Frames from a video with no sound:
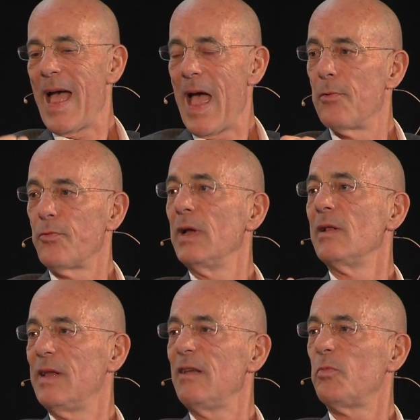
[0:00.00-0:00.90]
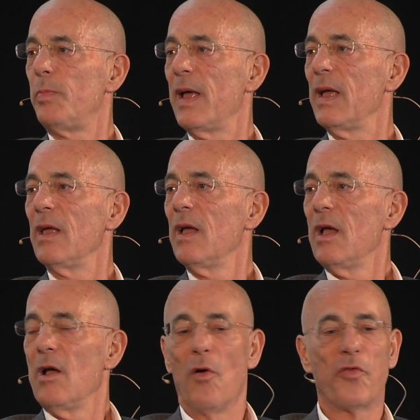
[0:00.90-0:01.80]
a real display.
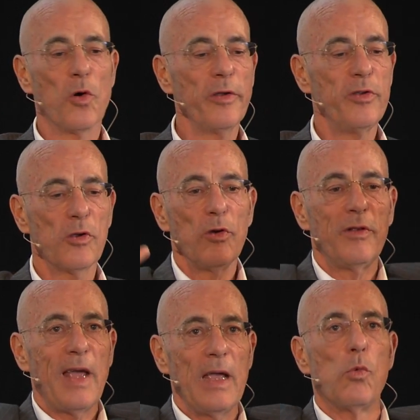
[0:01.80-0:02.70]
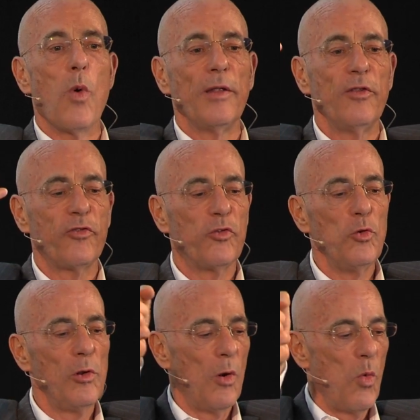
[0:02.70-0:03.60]
Of course, you could take one
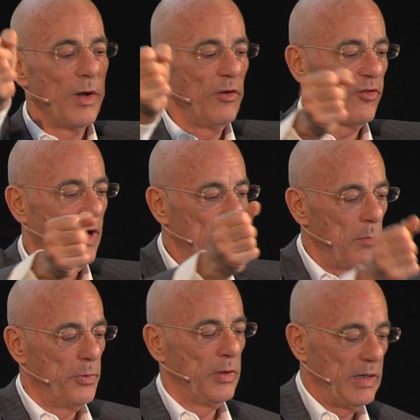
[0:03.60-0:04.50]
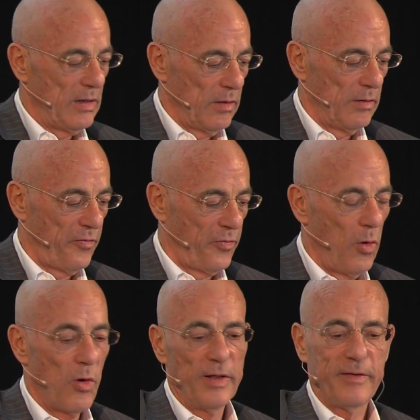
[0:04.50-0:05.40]
stool or one chair and put it on the
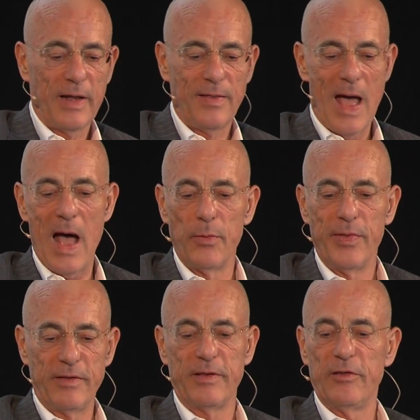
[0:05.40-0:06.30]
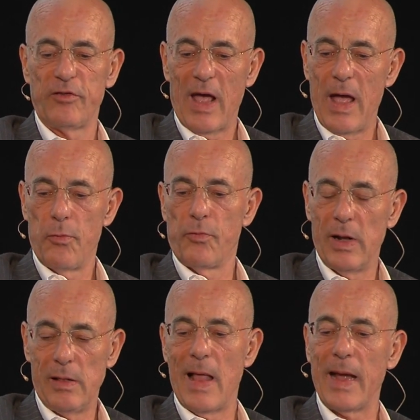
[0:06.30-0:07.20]
floor and say, now this is
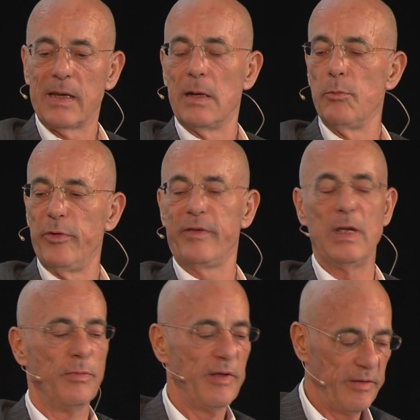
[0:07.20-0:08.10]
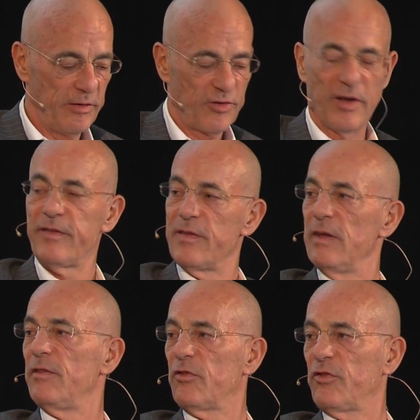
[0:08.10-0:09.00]
like in a museum, this is just
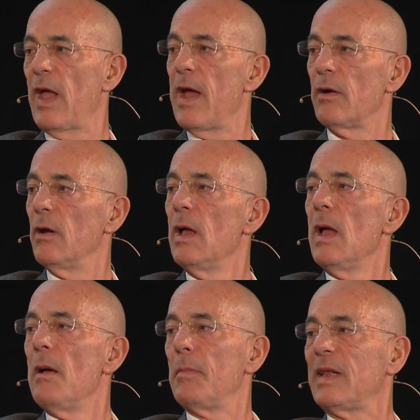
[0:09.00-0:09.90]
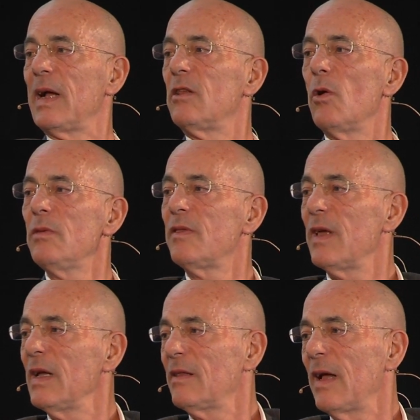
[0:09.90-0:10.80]
this chair. But I don't
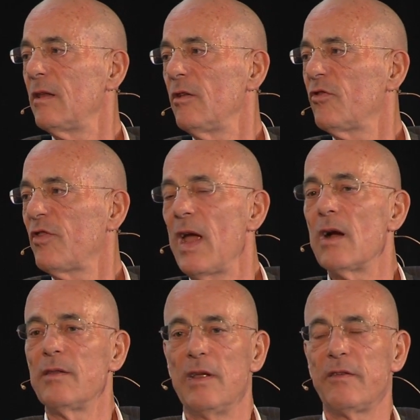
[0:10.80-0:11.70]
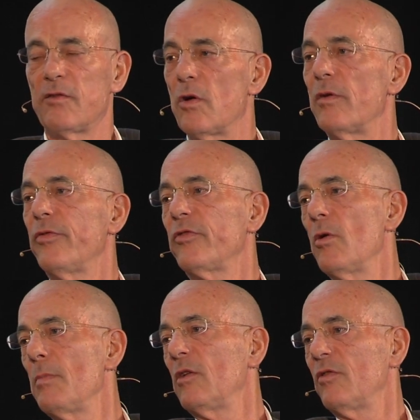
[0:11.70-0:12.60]
think that the chair deserves
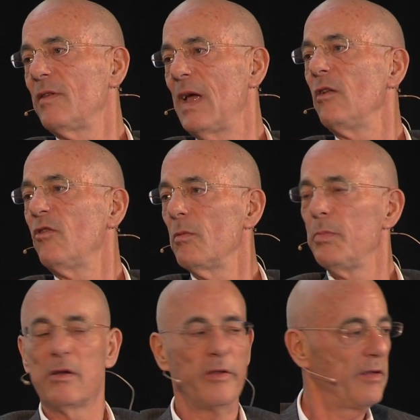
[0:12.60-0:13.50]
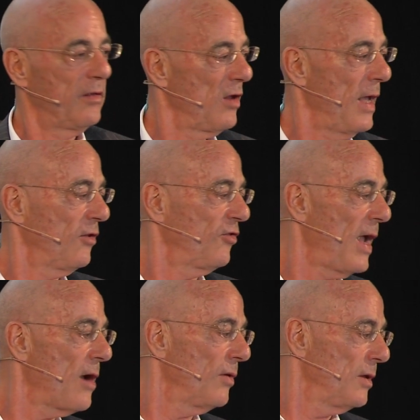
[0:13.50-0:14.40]
so much attention, because a
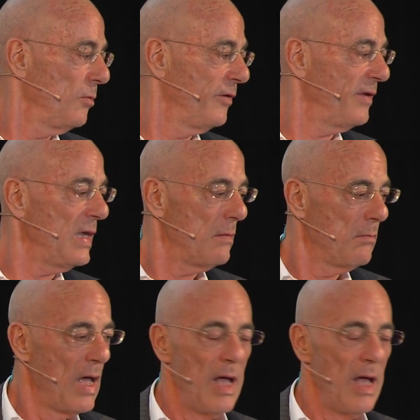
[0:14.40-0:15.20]
chair in a museum